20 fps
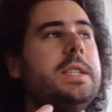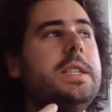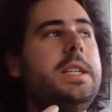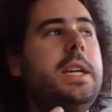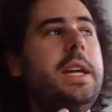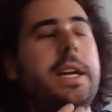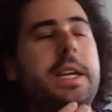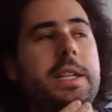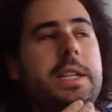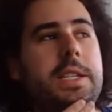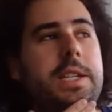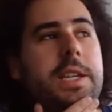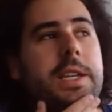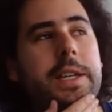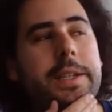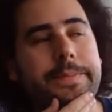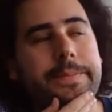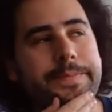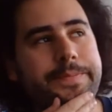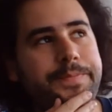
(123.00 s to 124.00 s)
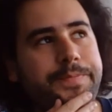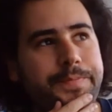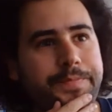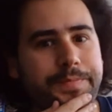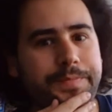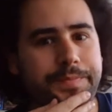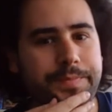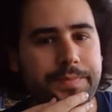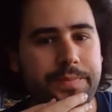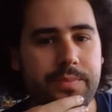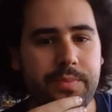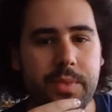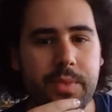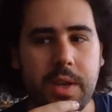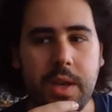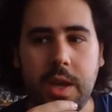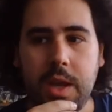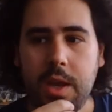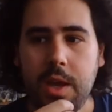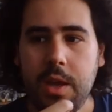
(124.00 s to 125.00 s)
the idea
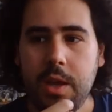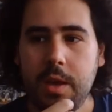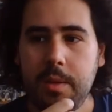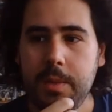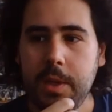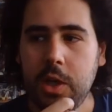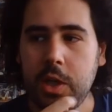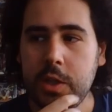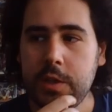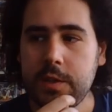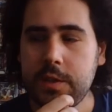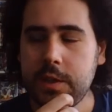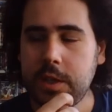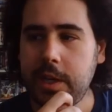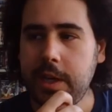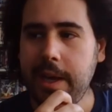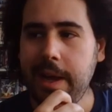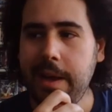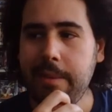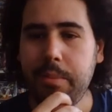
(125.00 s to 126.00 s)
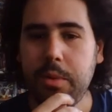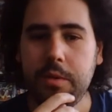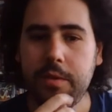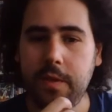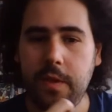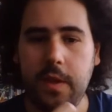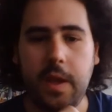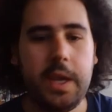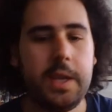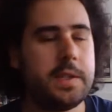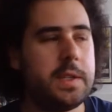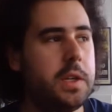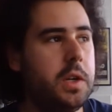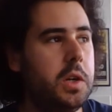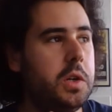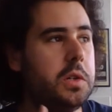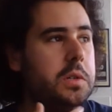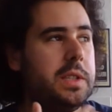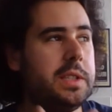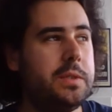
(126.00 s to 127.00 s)
because a couple of days
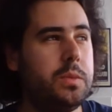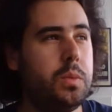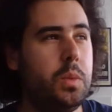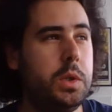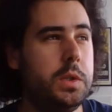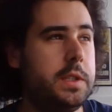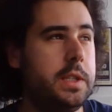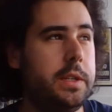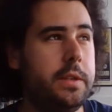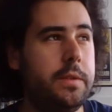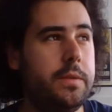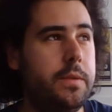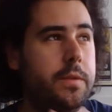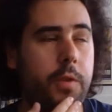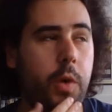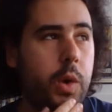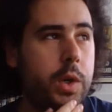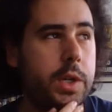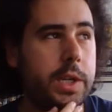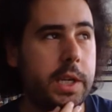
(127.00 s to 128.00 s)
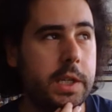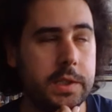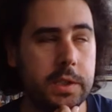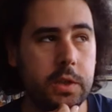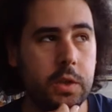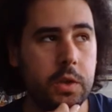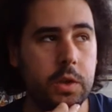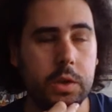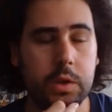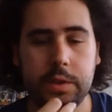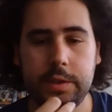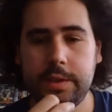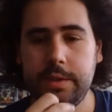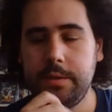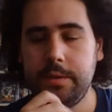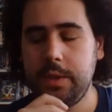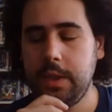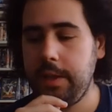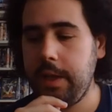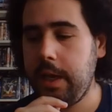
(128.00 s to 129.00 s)
ago, that was like 4 days ago or
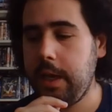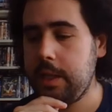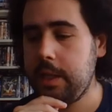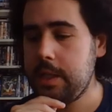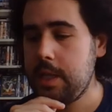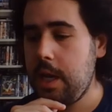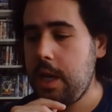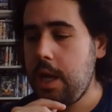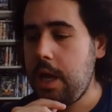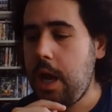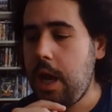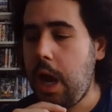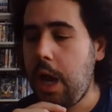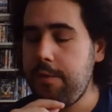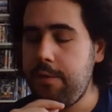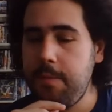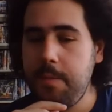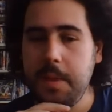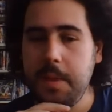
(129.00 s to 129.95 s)
something like that, I